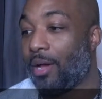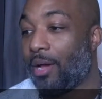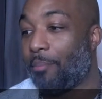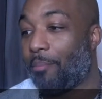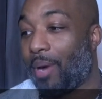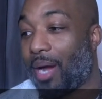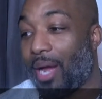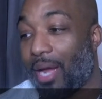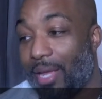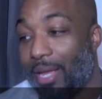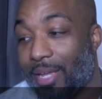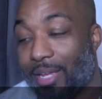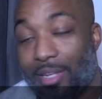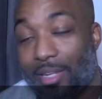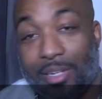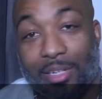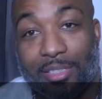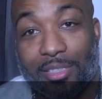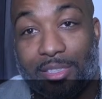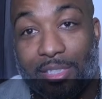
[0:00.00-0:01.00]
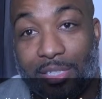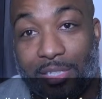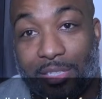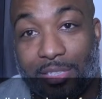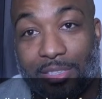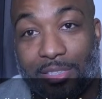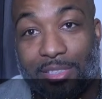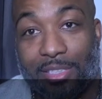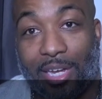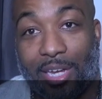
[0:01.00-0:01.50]
My English
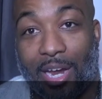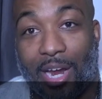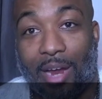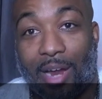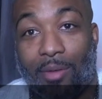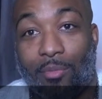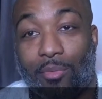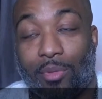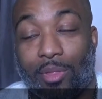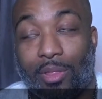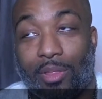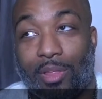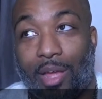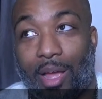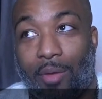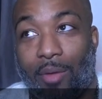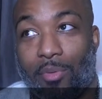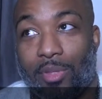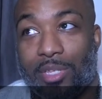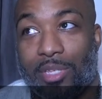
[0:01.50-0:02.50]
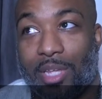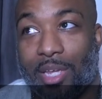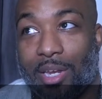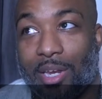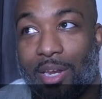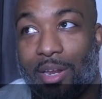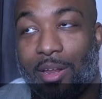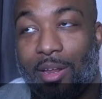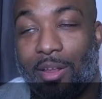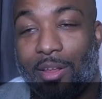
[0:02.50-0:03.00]
is I would say
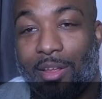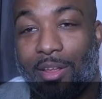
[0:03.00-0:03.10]
that.